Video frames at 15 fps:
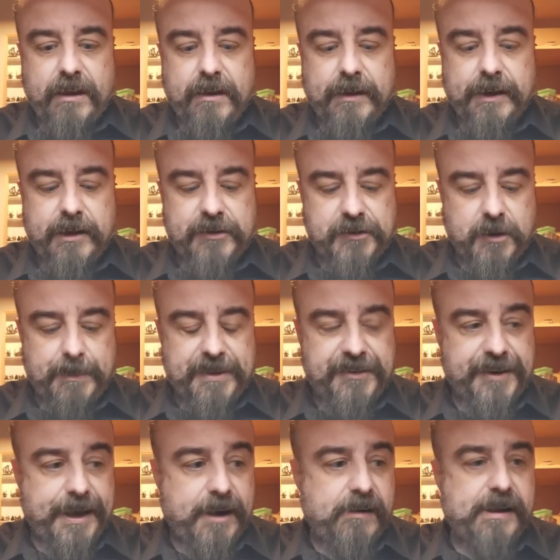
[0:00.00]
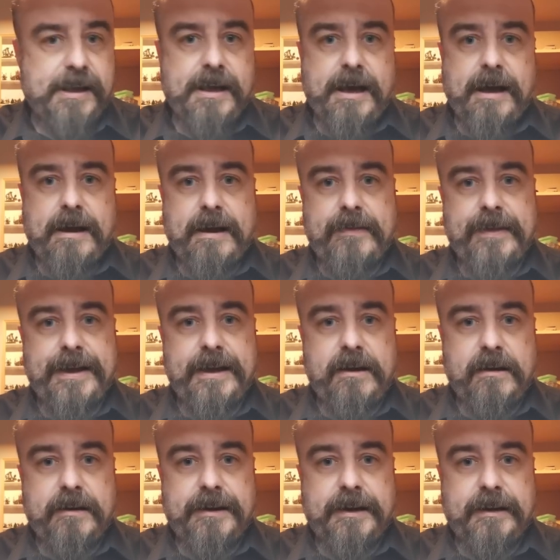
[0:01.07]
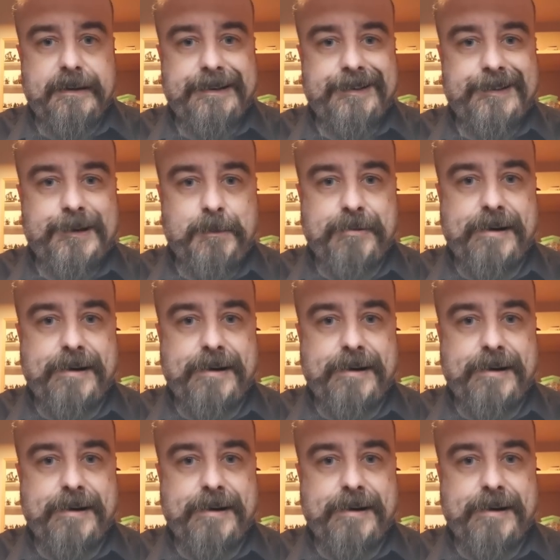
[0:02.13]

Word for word: I'm going to stop this now and then I'm going to